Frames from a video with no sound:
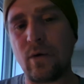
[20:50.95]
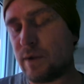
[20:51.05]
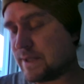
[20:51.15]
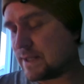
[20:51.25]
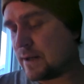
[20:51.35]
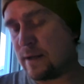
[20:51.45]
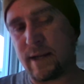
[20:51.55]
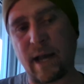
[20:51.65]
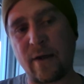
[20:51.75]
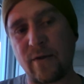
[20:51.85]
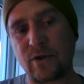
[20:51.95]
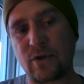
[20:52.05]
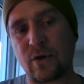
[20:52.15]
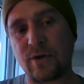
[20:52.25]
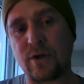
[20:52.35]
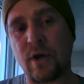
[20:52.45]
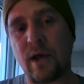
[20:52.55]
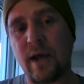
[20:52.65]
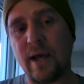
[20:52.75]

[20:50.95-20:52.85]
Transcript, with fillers: You'll only see it in the Catholic Church.